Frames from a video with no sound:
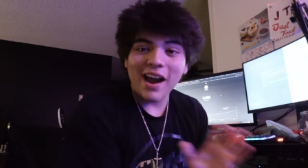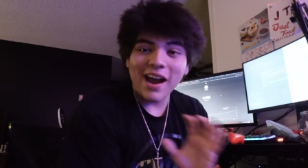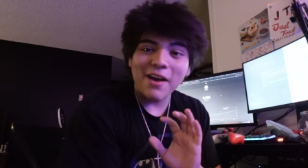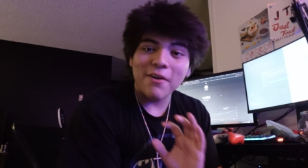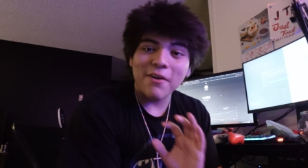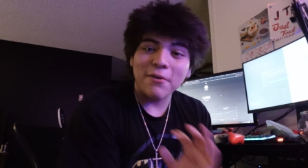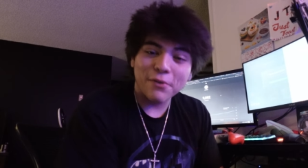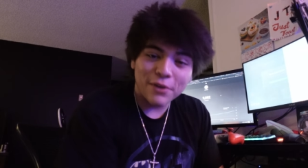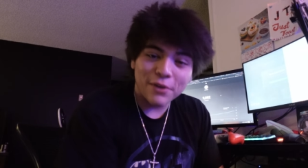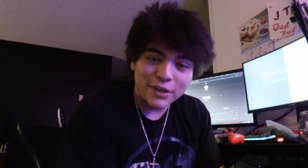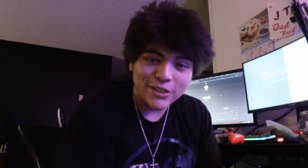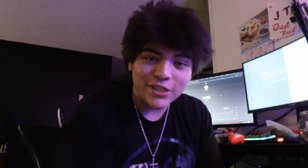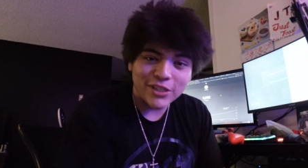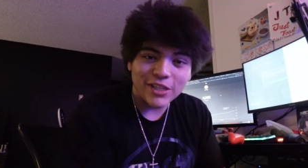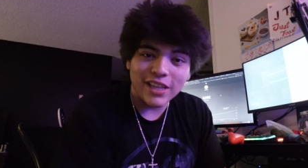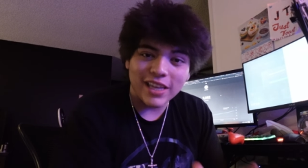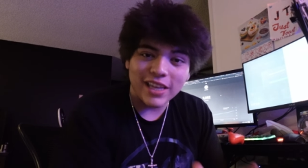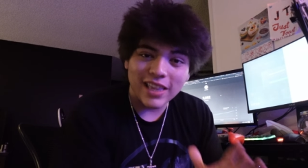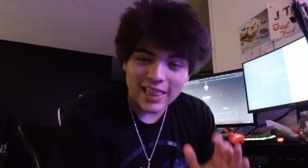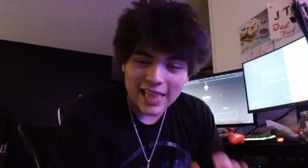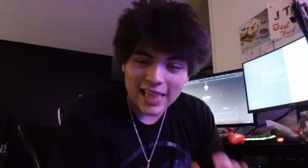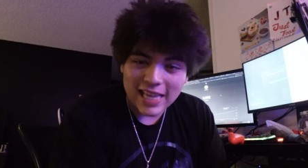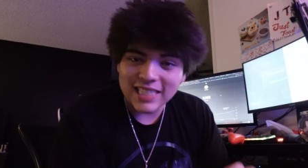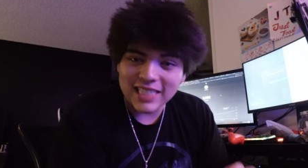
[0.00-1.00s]
officially
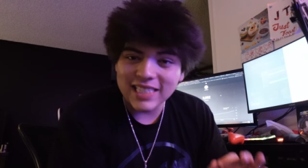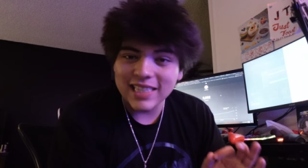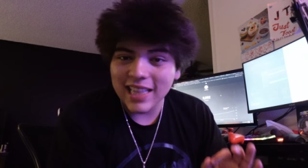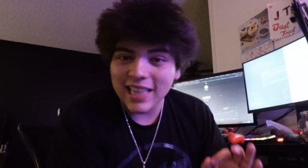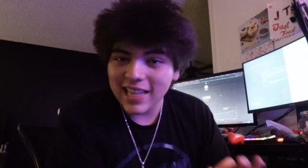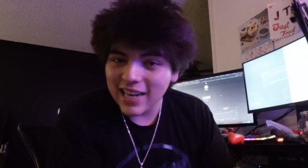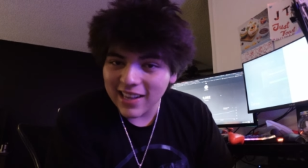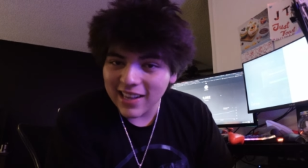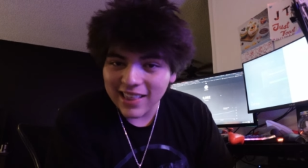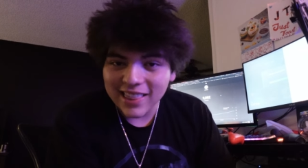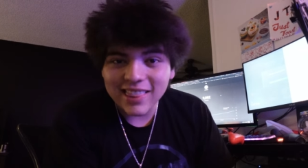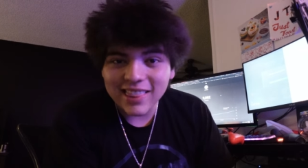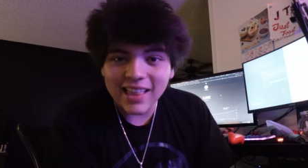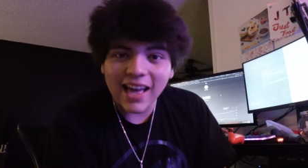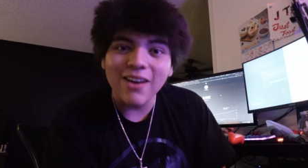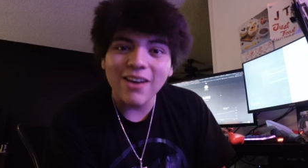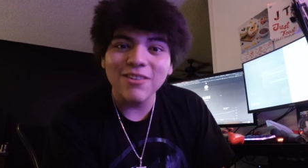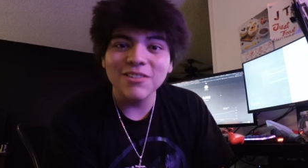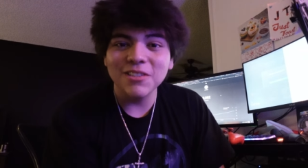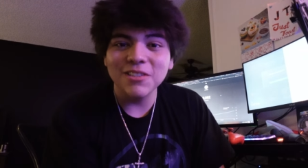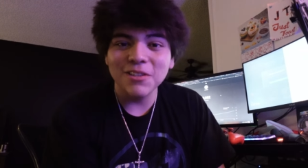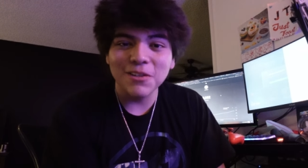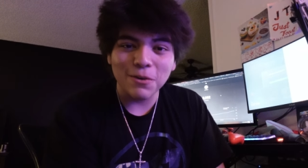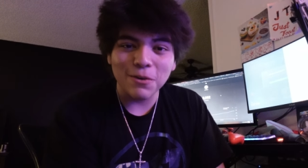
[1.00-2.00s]
less than
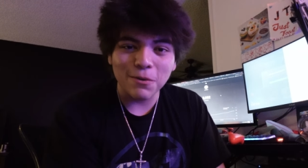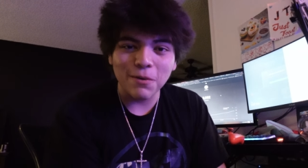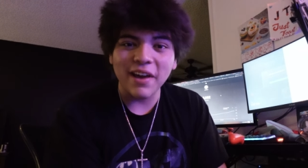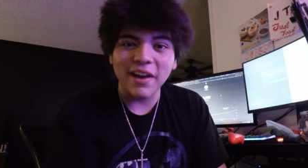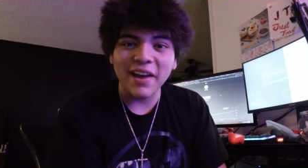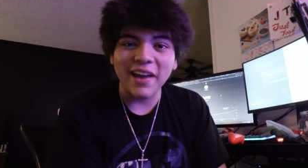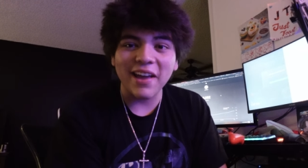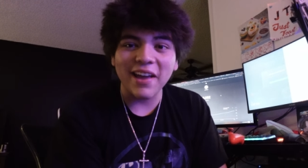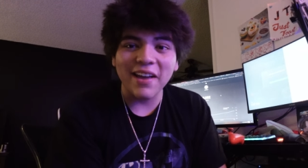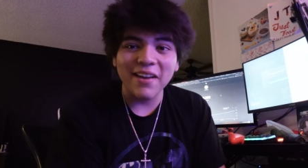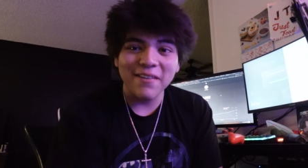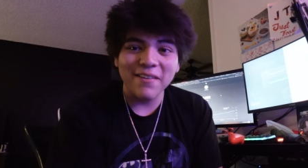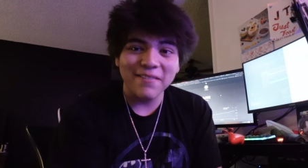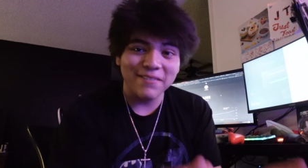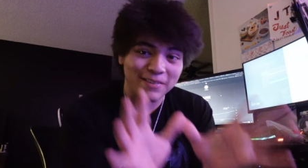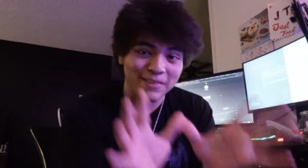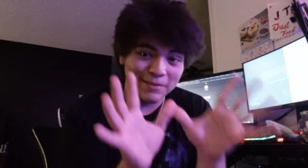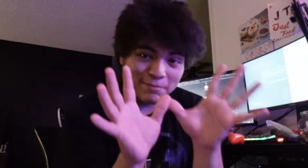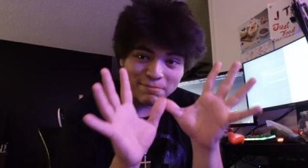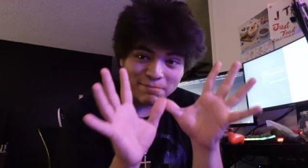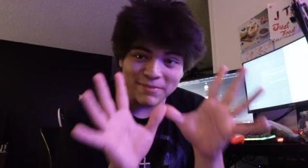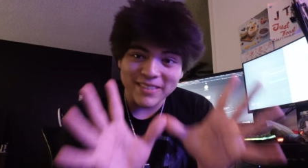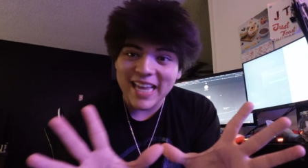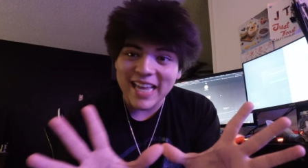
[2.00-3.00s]
1,000 away from
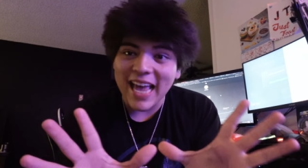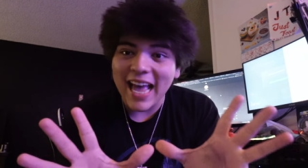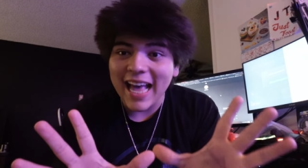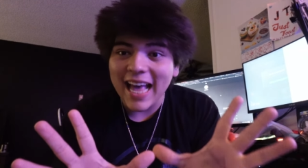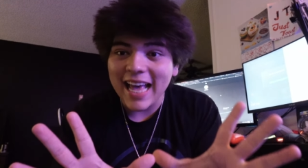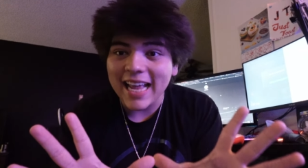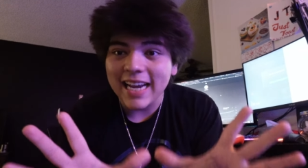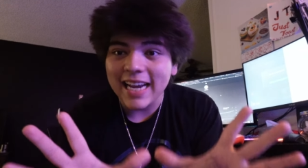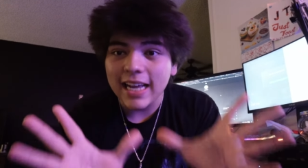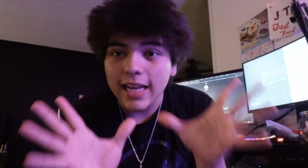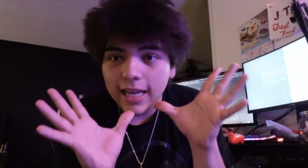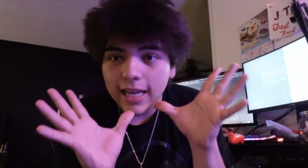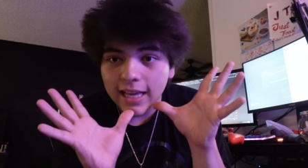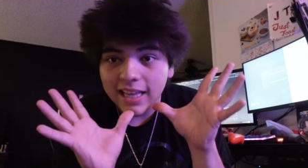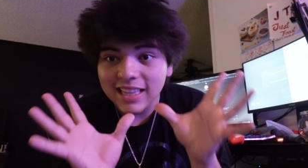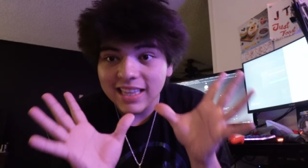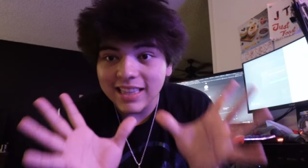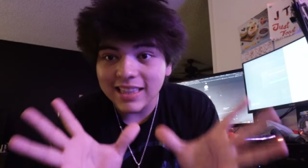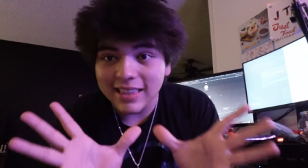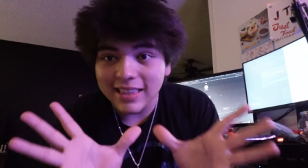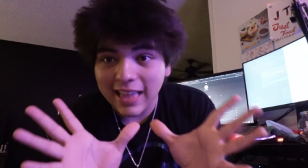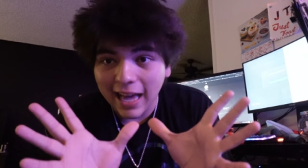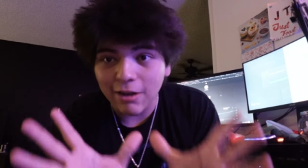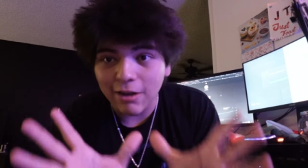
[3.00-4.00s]

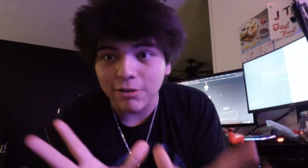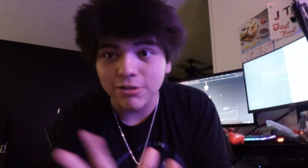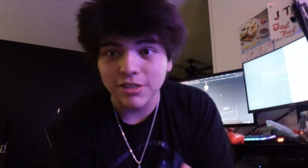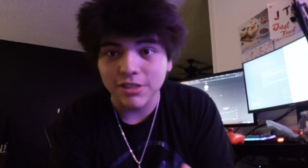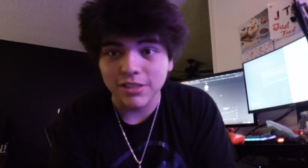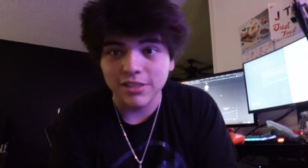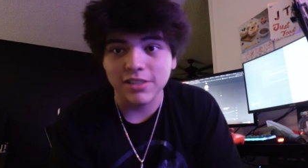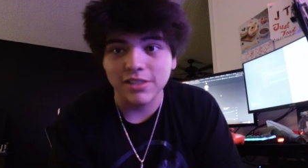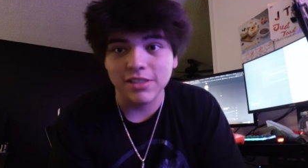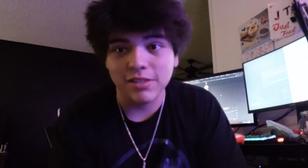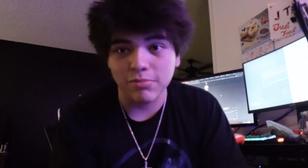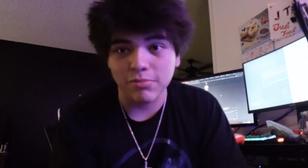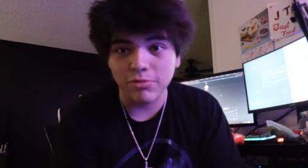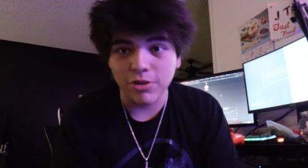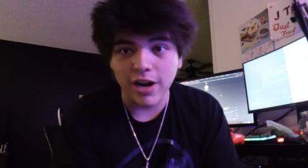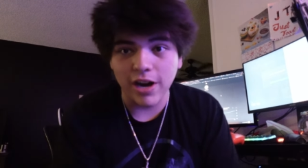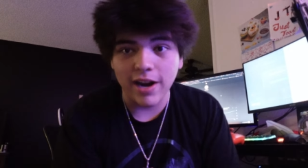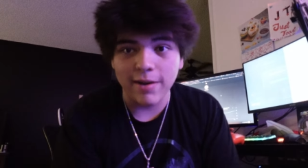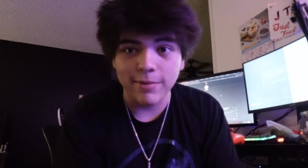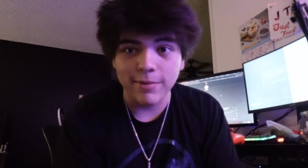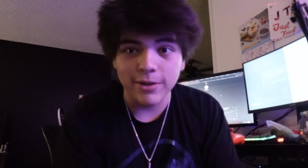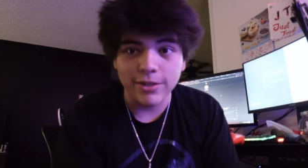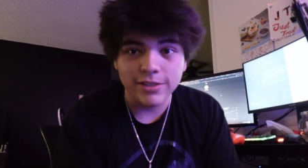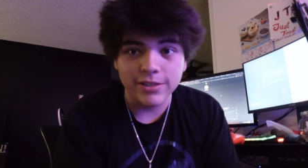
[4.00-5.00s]
10,000
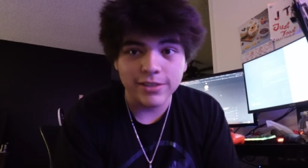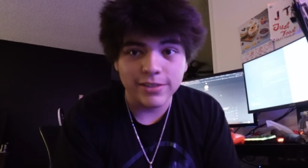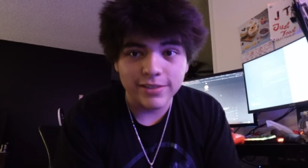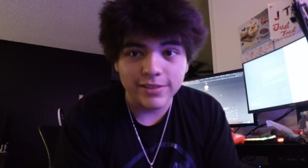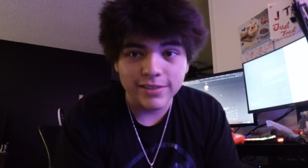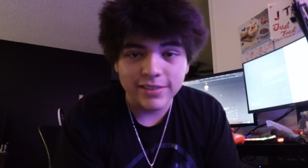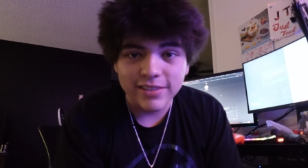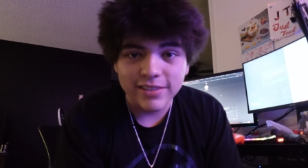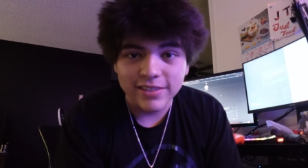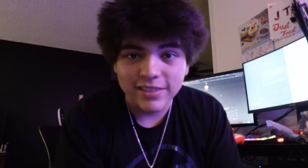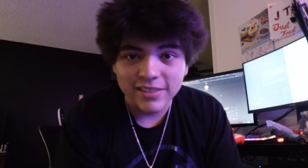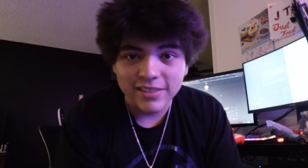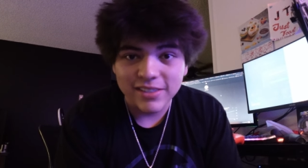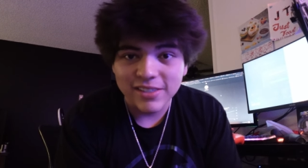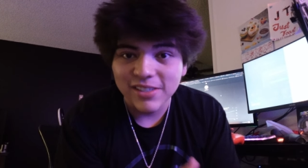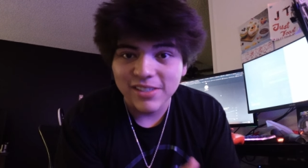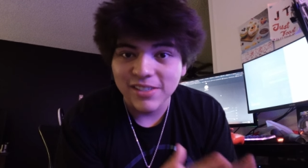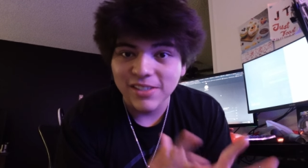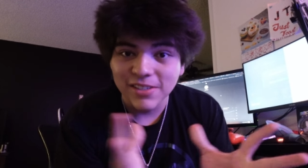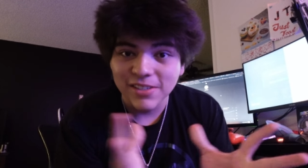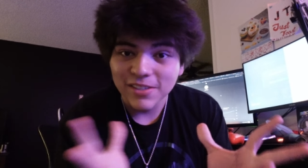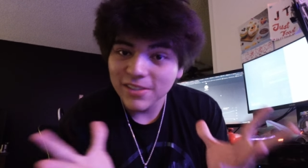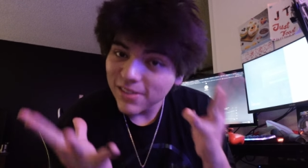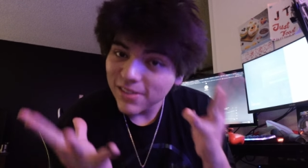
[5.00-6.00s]
subscribers.
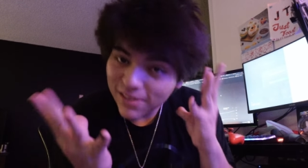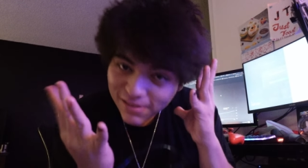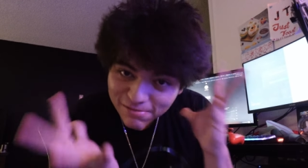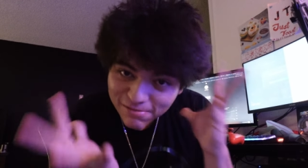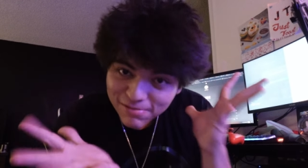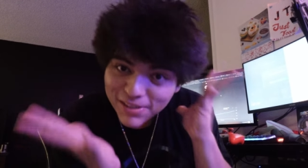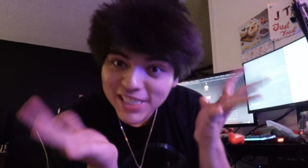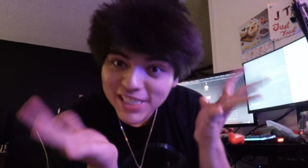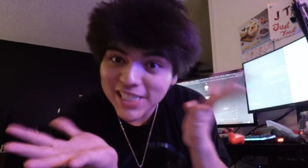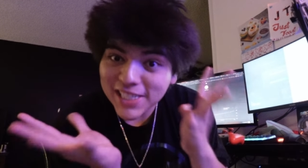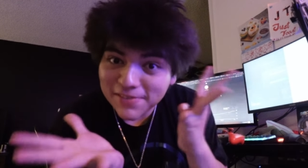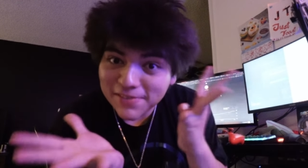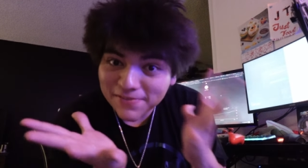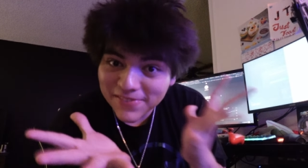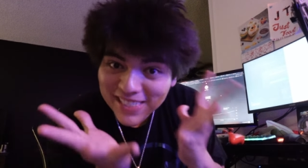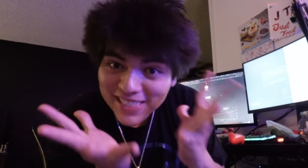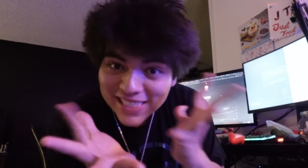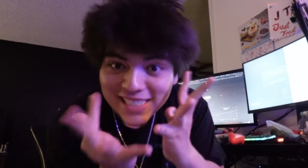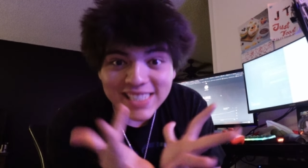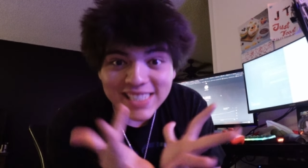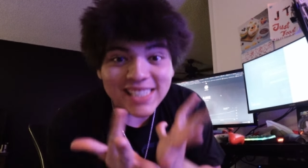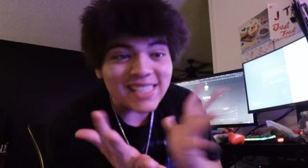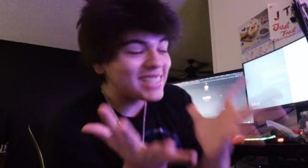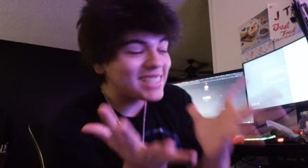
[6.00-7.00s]
Look at
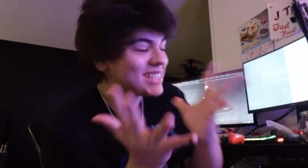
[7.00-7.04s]
that.